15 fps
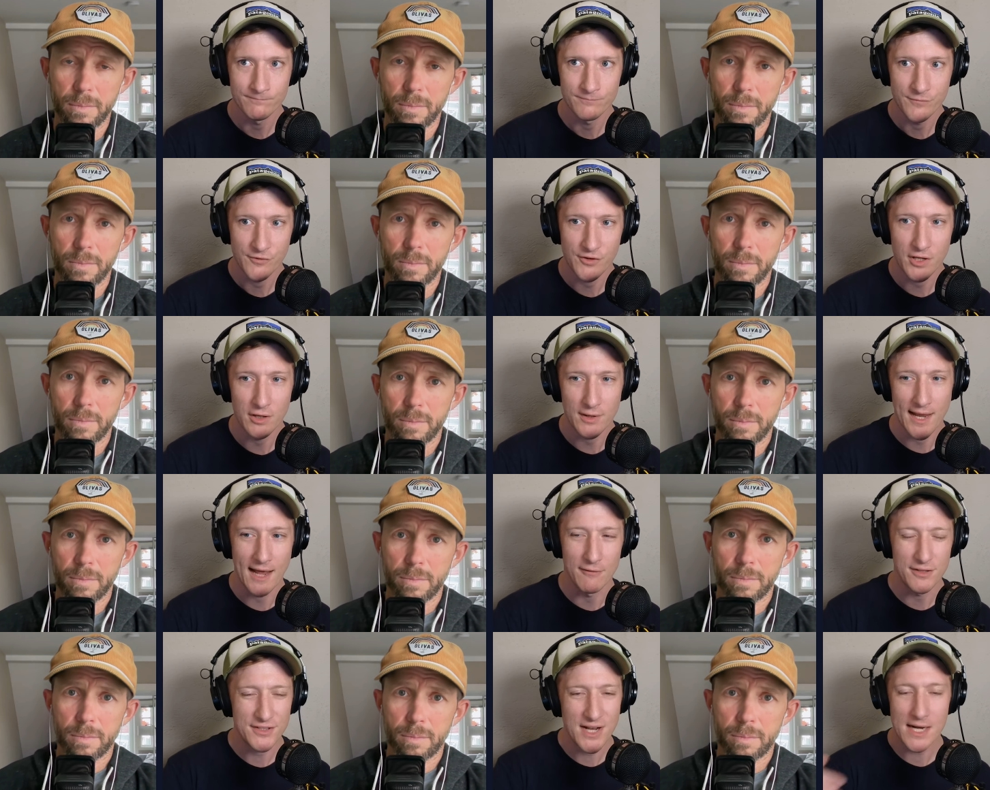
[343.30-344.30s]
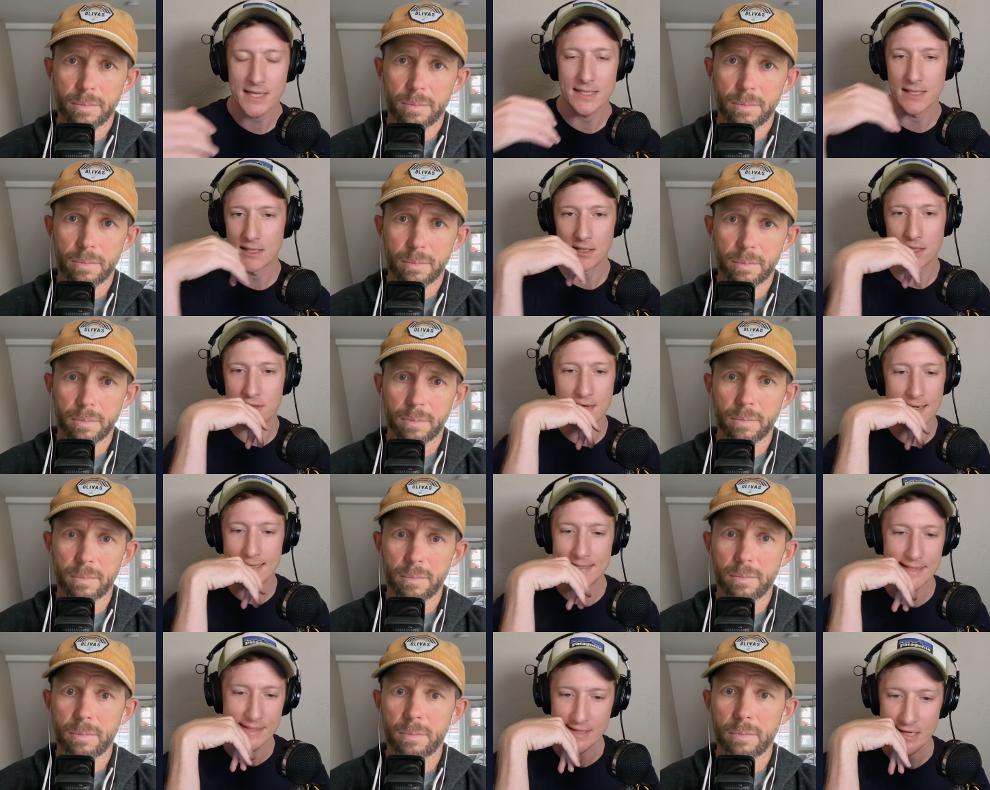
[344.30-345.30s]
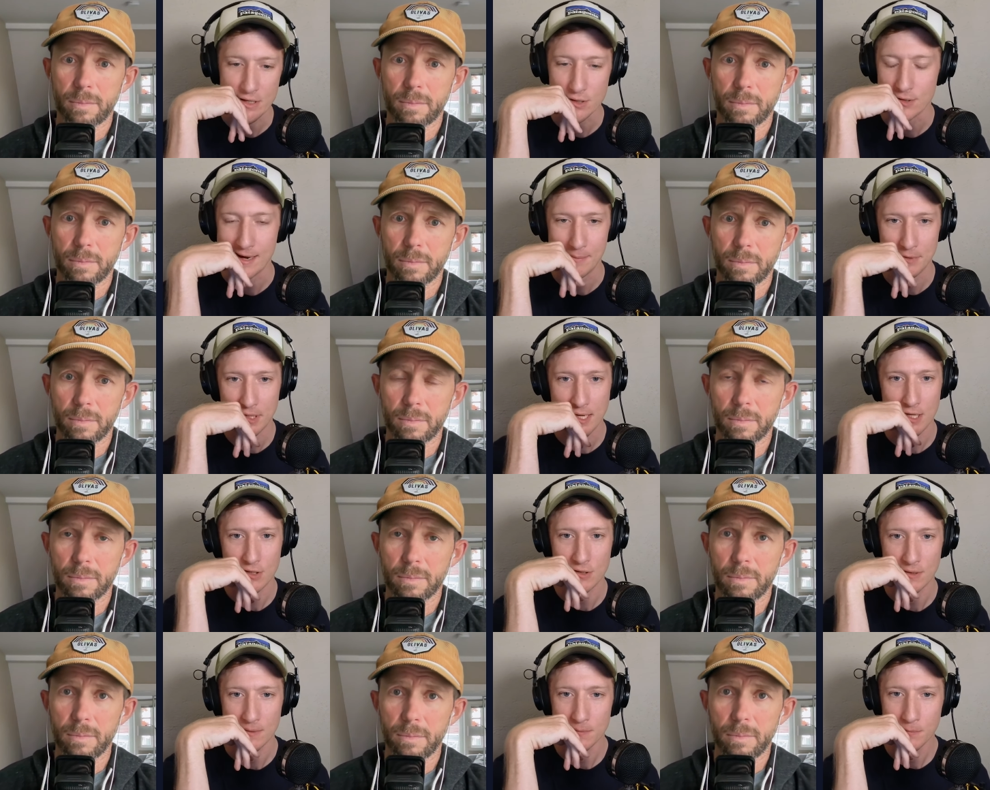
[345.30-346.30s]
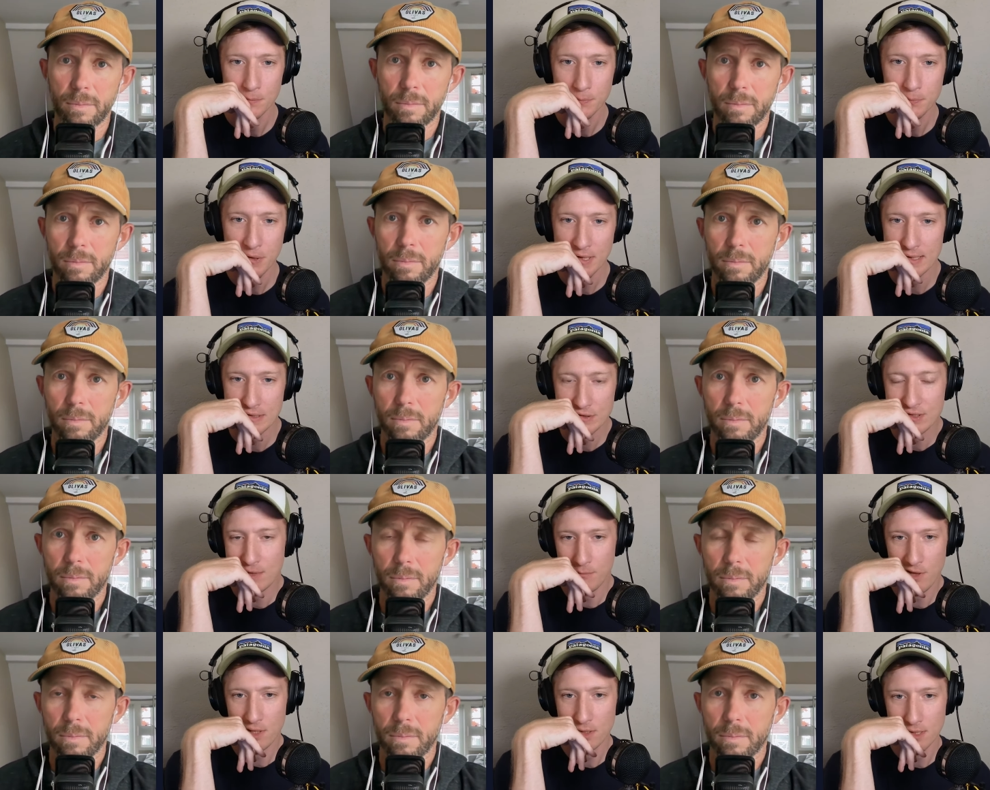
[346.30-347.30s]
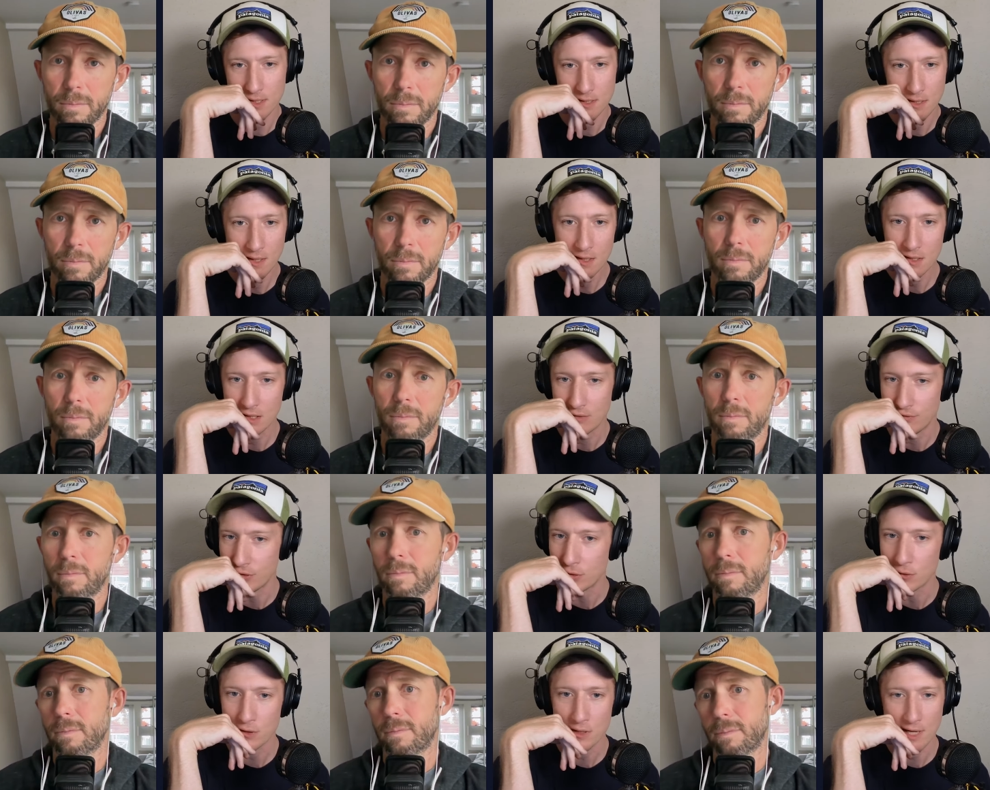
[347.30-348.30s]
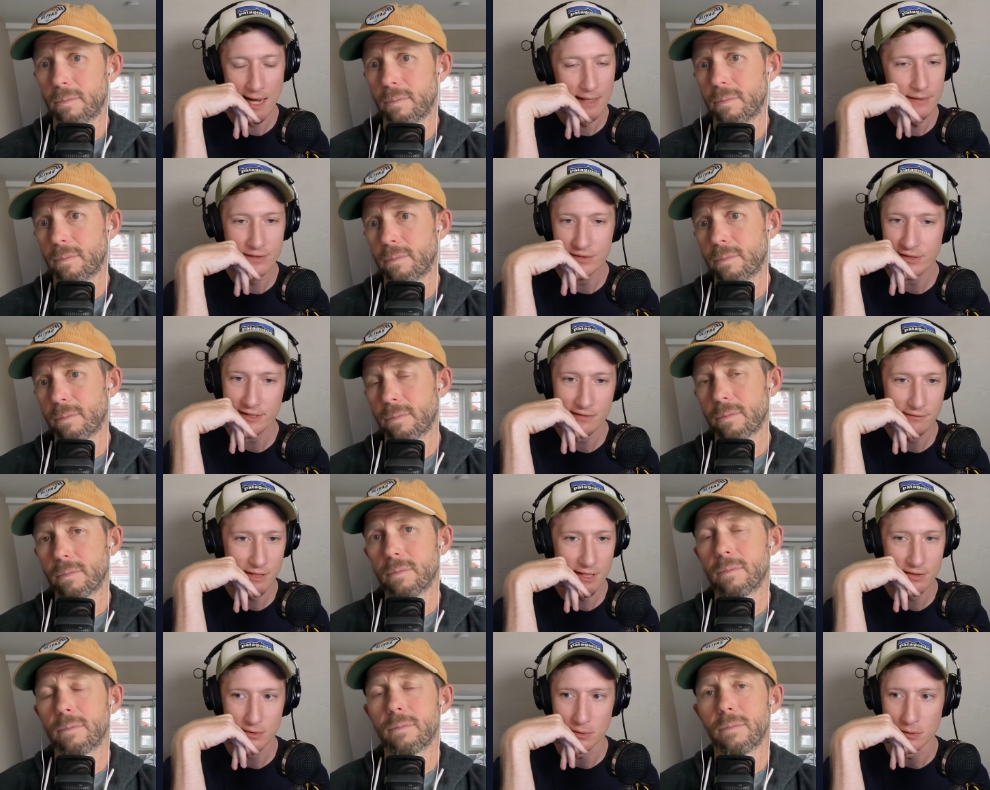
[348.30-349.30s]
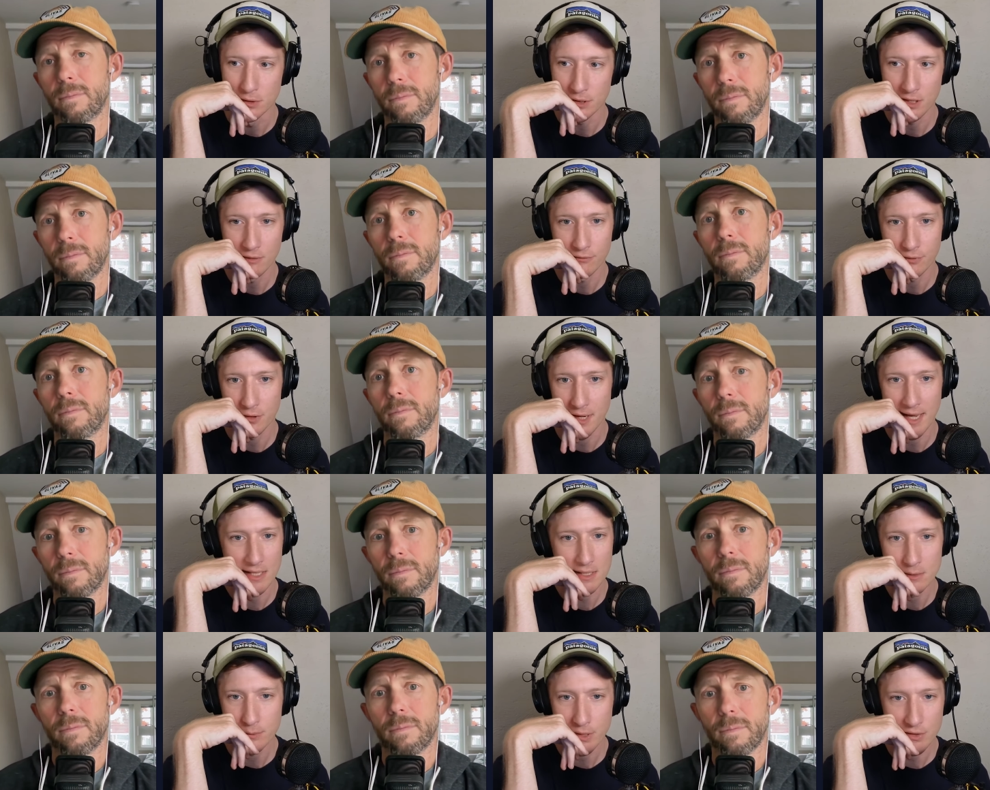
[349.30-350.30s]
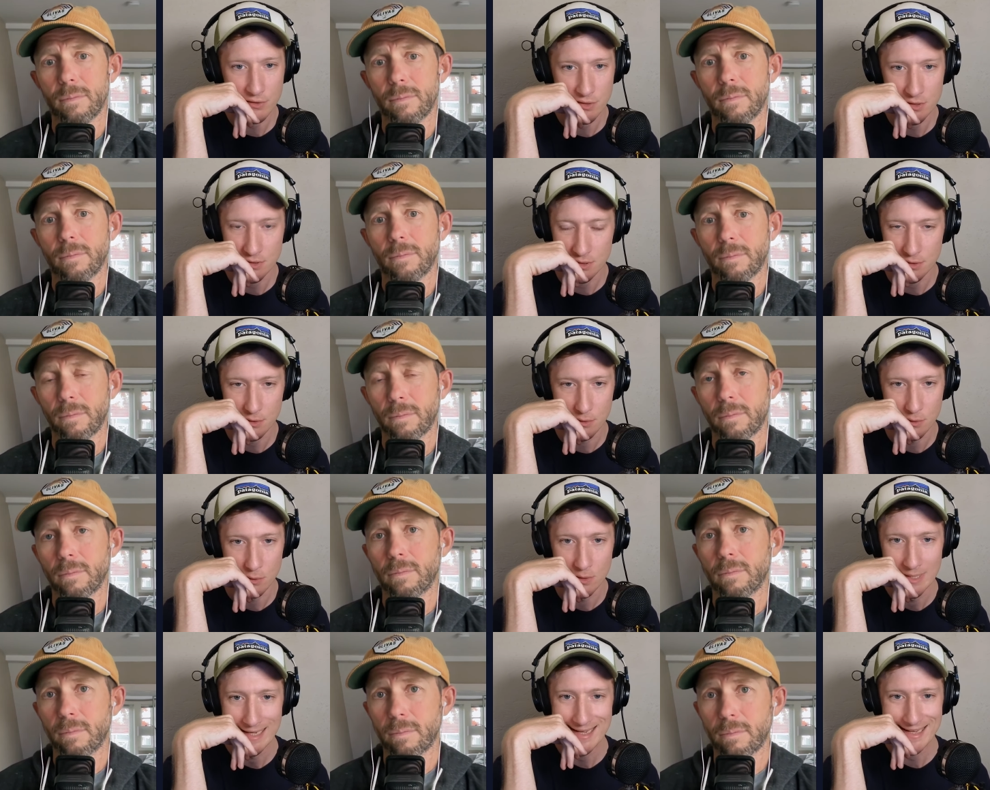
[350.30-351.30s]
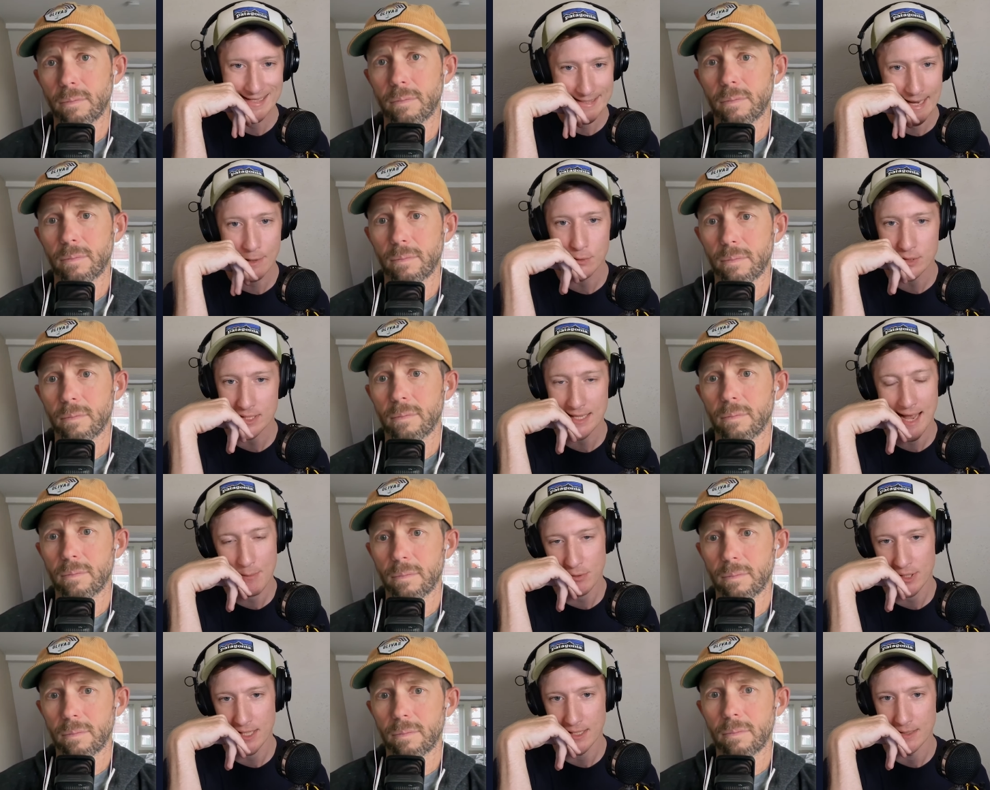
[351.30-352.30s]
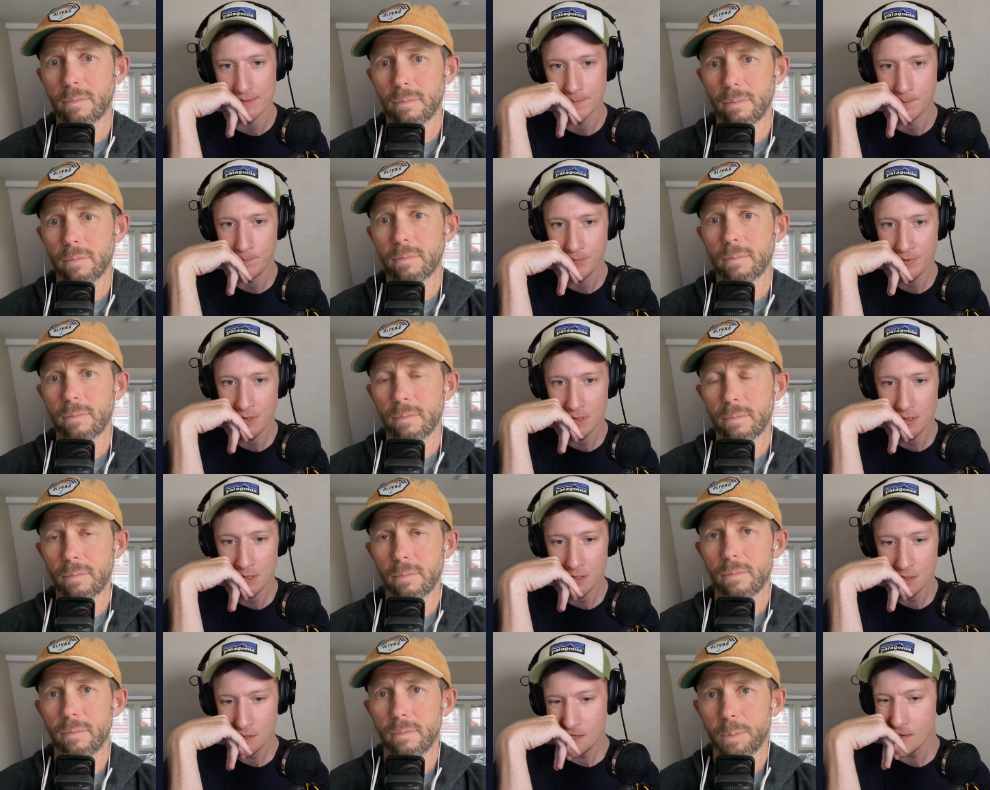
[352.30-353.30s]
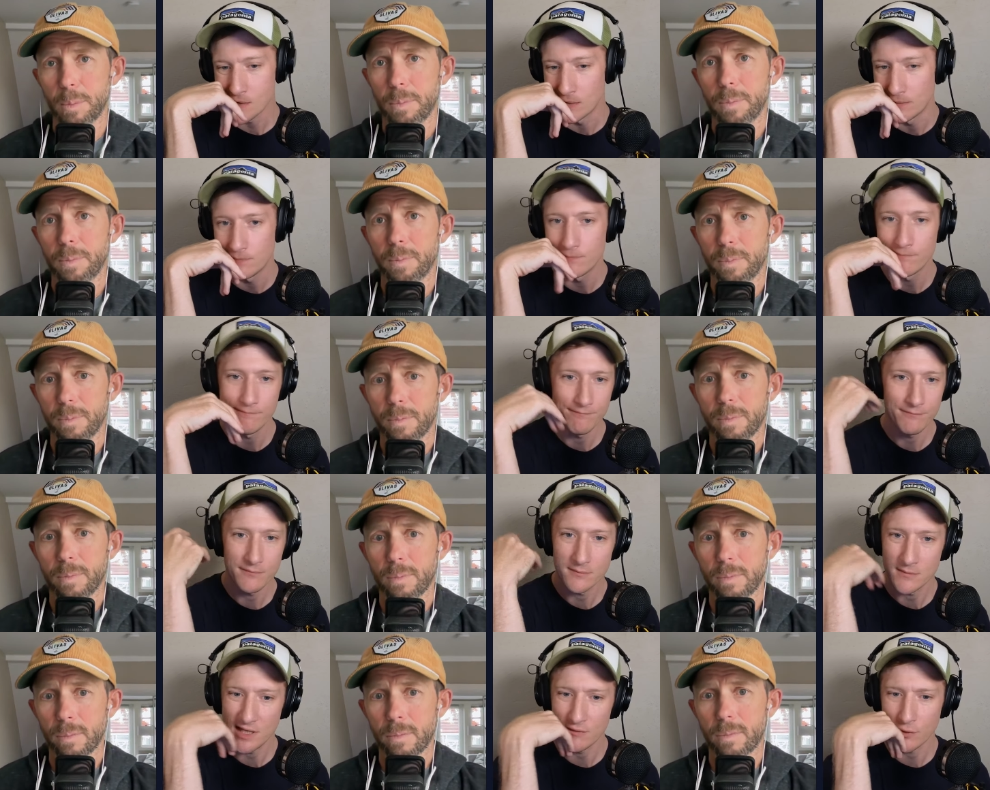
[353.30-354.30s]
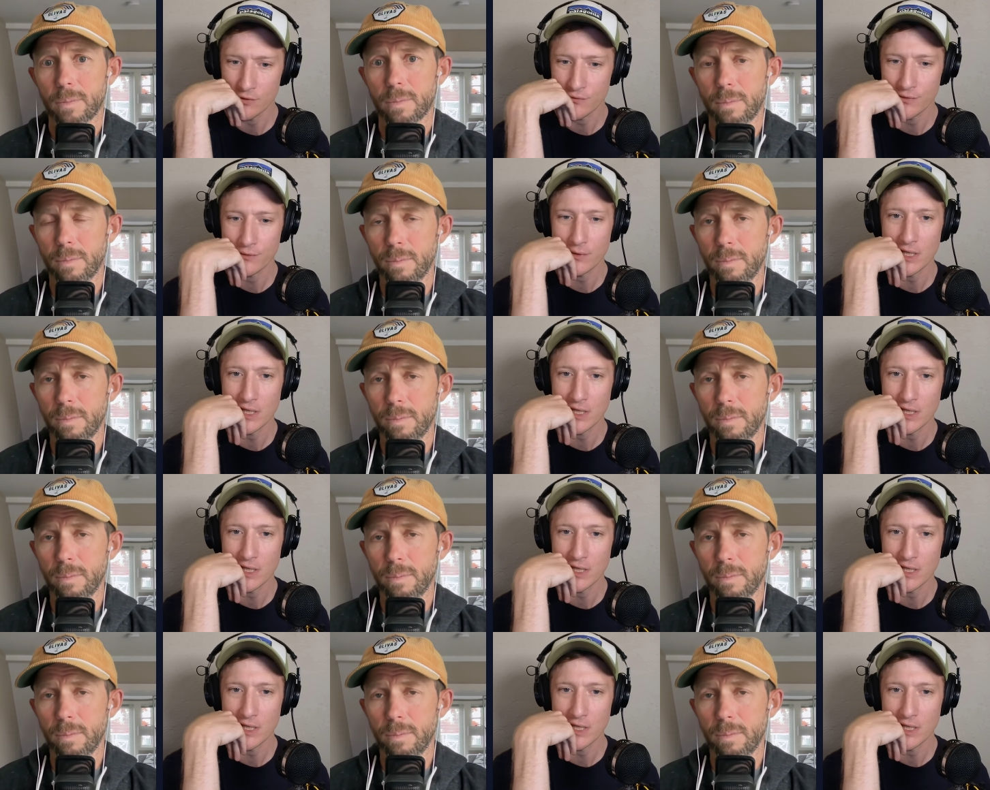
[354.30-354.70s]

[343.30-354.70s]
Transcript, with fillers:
Speaker 1: if you don't have it's not gonna it's not gonna sink your application, but it is something that if you're a highly selective law school looking for any reason to doubt an applicant, oh, they've worked for three